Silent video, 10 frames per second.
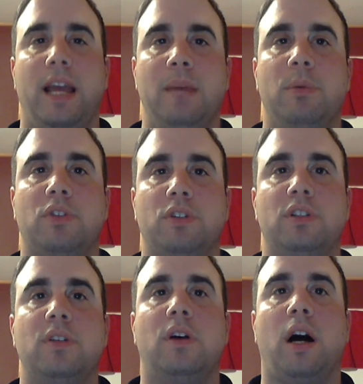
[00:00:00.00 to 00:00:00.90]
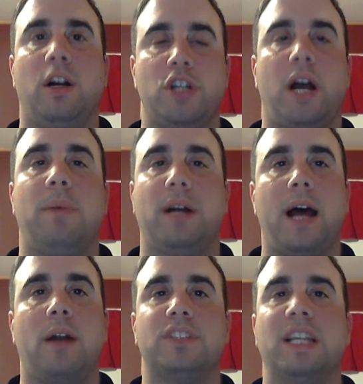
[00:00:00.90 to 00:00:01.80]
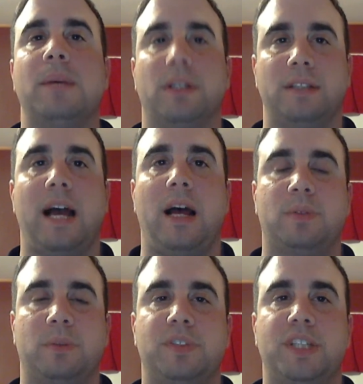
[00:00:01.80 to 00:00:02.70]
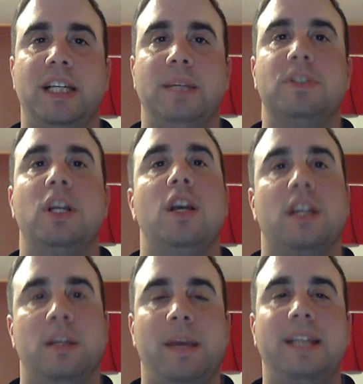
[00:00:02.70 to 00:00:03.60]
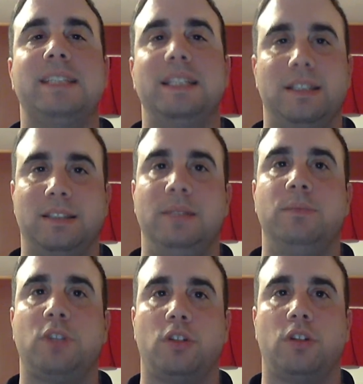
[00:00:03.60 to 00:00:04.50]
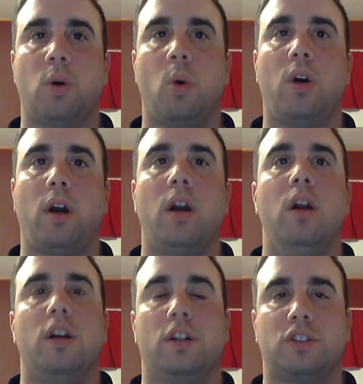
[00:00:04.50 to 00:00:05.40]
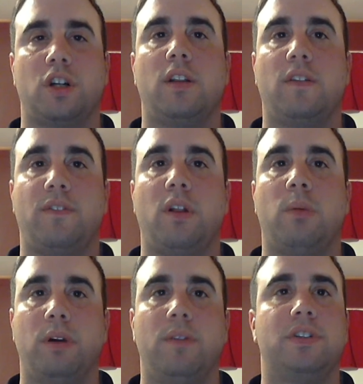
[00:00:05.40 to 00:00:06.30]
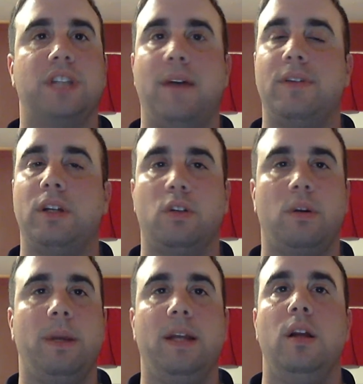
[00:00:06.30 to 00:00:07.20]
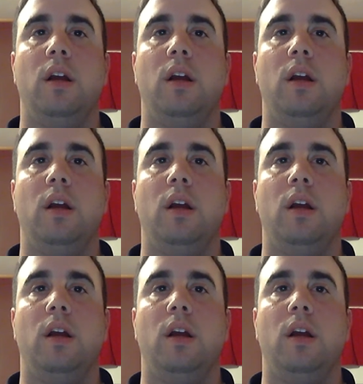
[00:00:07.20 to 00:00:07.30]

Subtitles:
John Pagano is able to dial up some schemes, you may see this team turn the corner, because certainly Phillip Rivers having a little bit